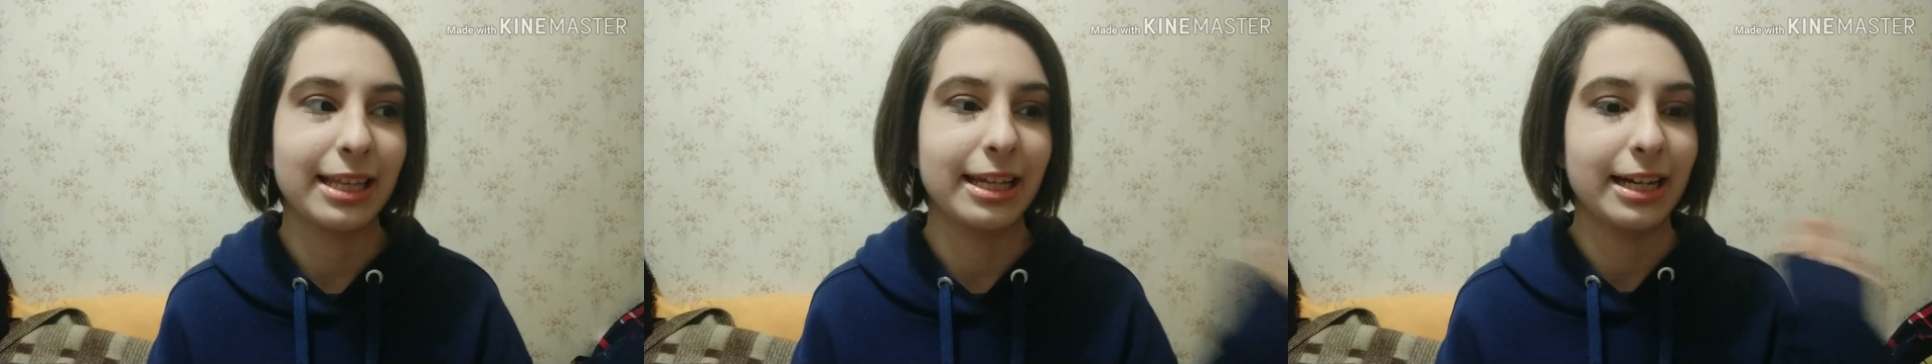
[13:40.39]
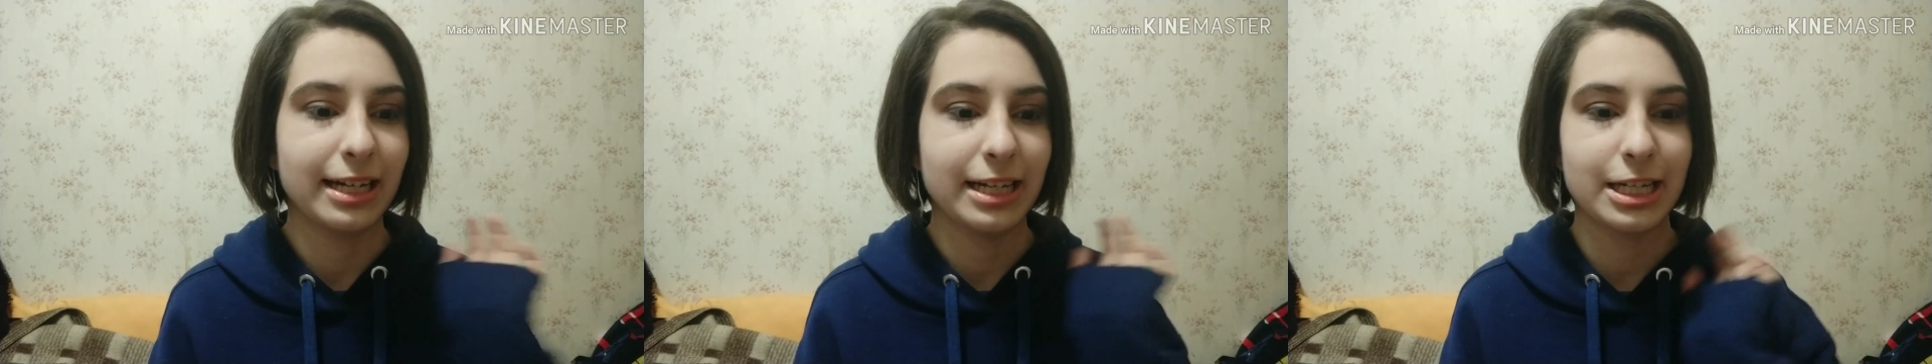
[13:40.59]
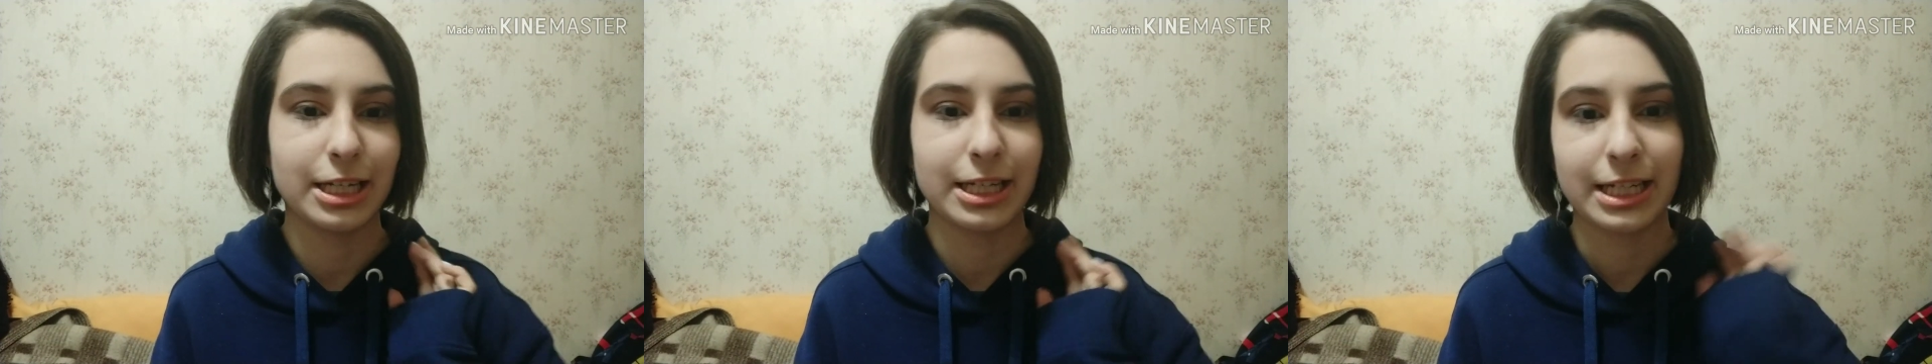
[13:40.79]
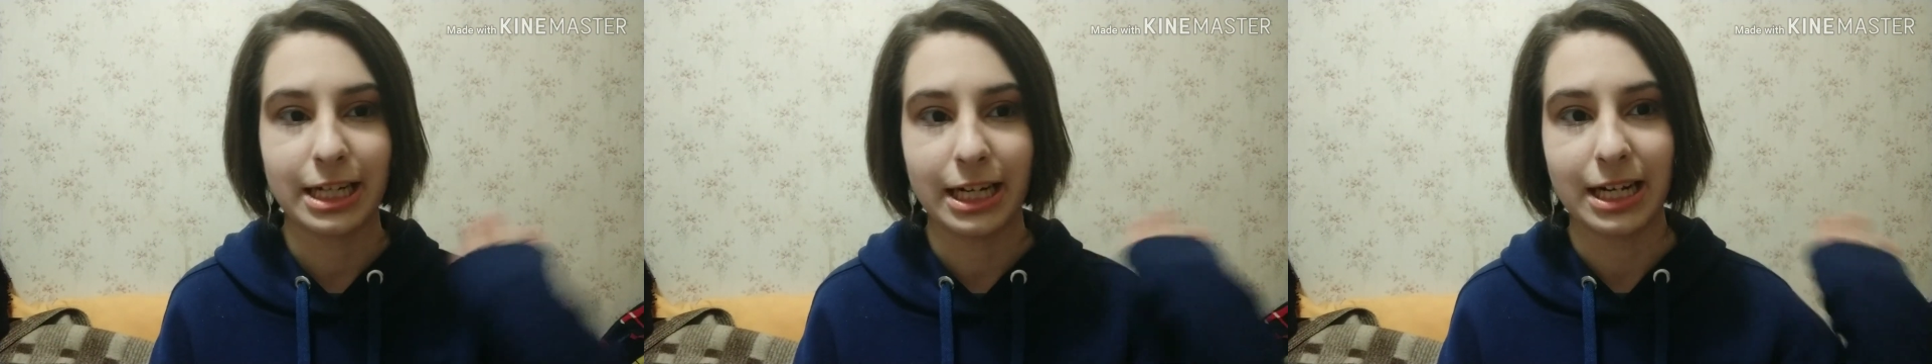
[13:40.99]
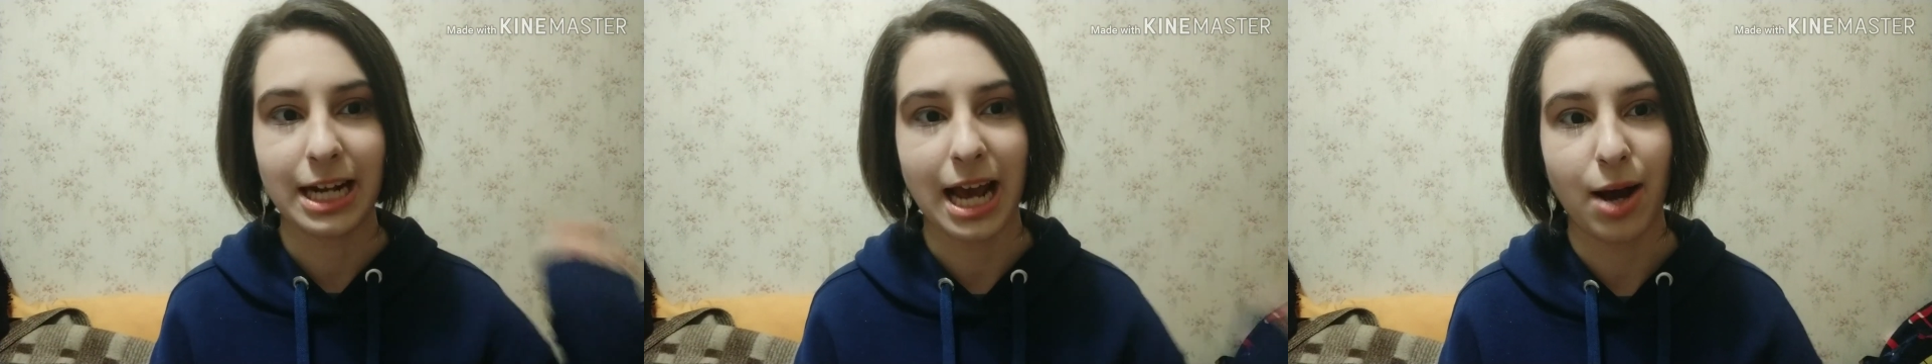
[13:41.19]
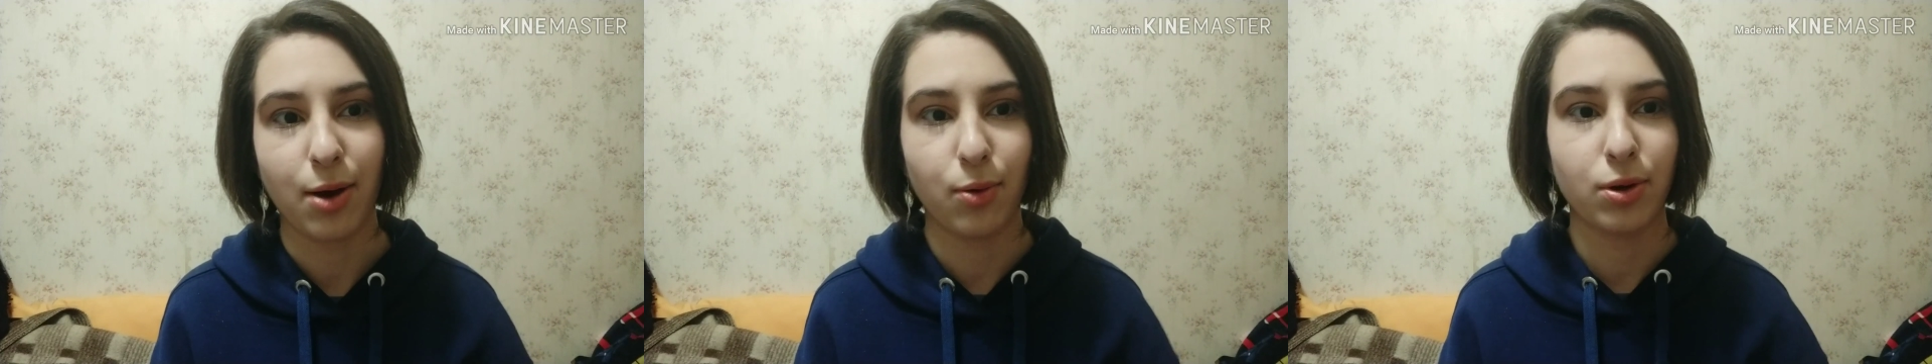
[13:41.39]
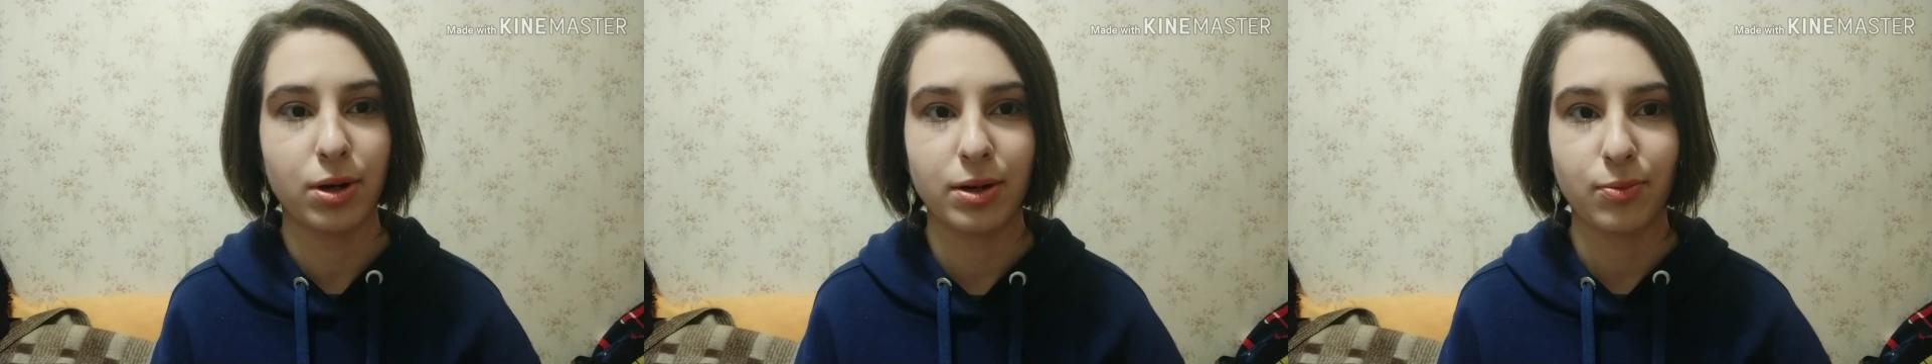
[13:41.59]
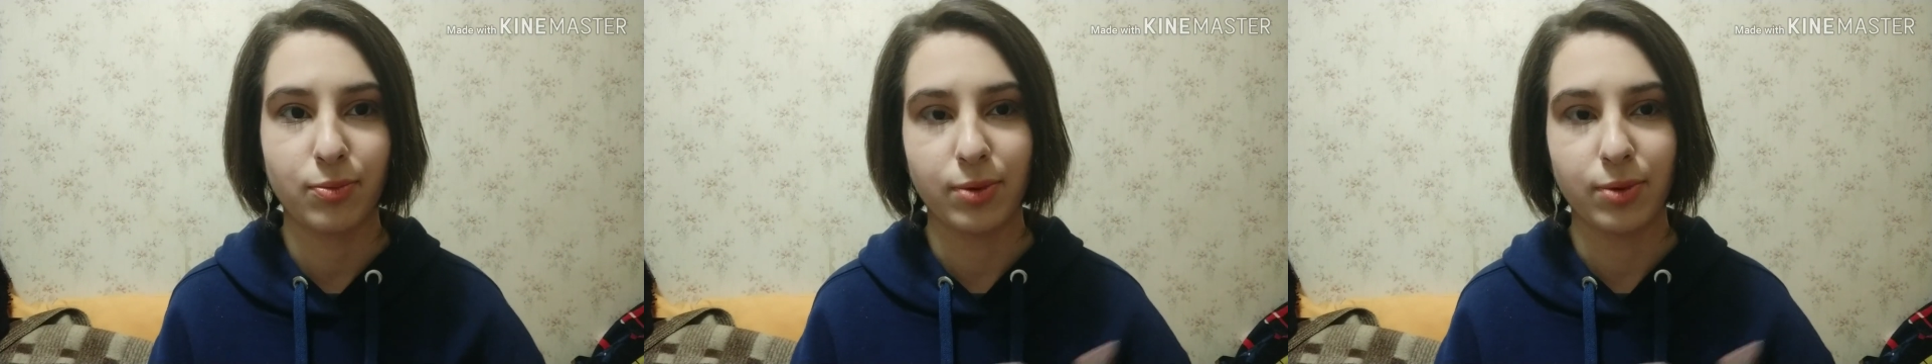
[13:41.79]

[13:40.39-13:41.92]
and then it just shut down